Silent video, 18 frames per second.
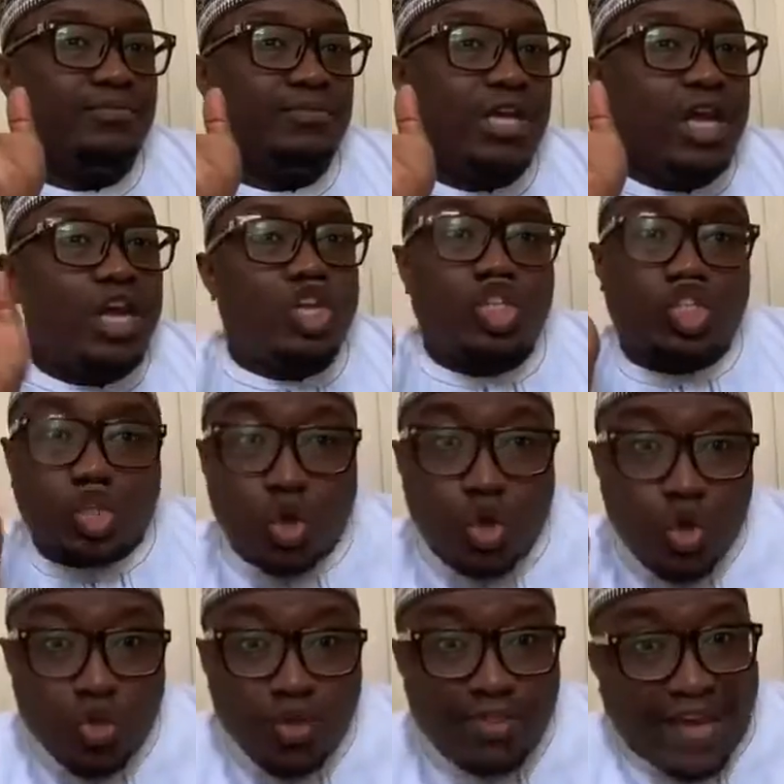
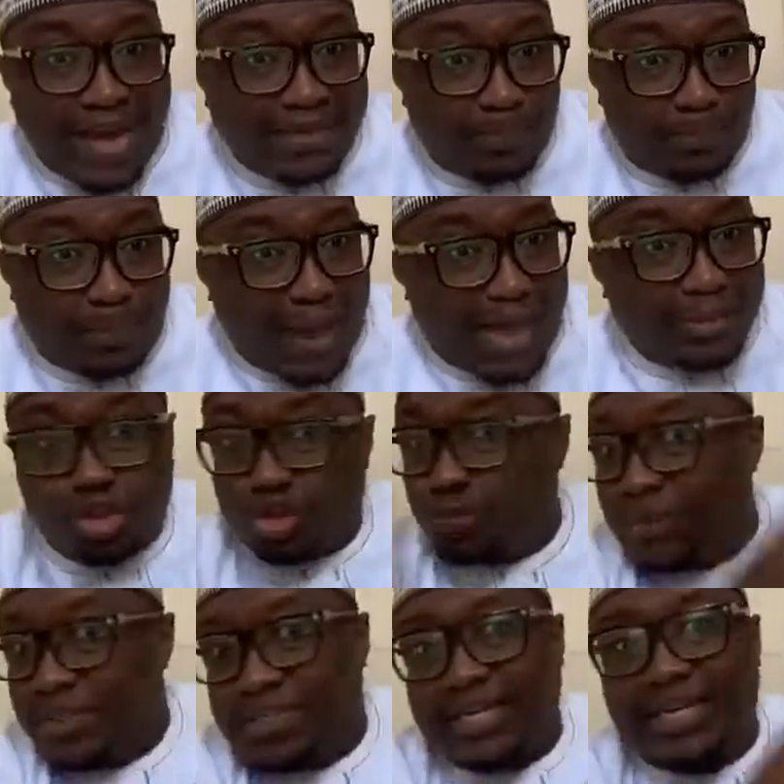So that part should
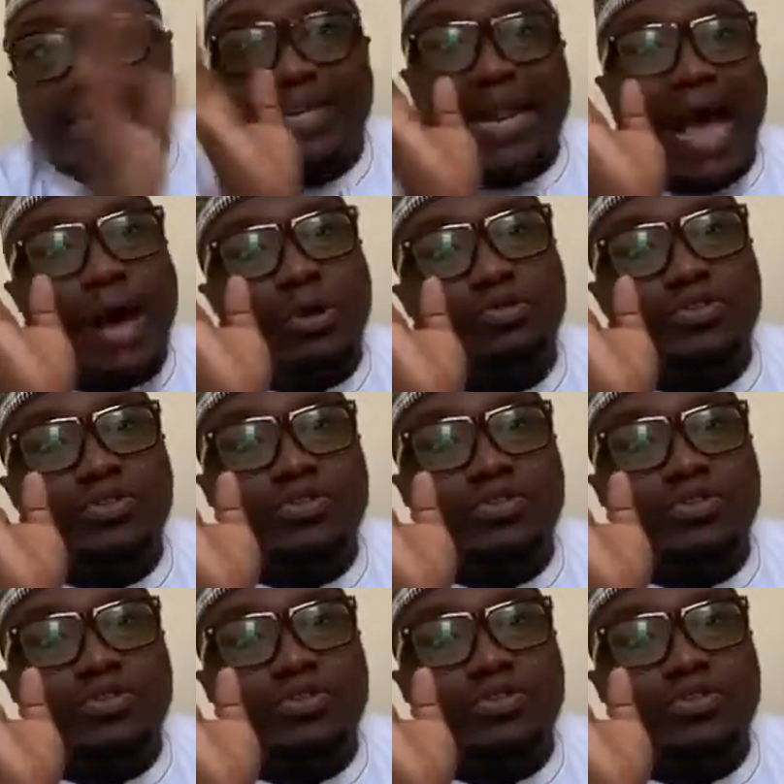be taken out.